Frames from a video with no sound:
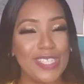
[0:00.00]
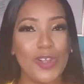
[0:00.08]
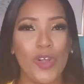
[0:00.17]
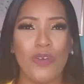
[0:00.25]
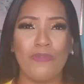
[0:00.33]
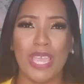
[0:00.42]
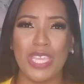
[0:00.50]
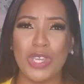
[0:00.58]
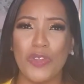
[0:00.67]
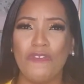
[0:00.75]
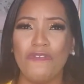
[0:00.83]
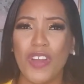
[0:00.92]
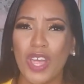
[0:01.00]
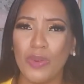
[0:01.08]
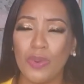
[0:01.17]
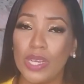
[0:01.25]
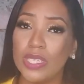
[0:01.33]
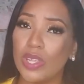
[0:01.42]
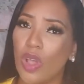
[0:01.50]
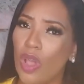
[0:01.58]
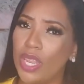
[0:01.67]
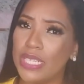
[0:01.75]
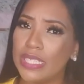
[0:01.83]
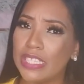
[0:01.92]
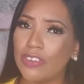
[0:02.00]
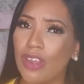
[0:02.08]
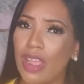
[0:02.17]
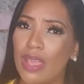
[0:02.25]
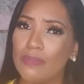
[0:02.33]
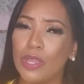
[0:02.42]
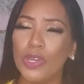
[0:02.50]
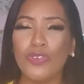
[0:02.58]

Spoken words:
To all my new followers on Instagram,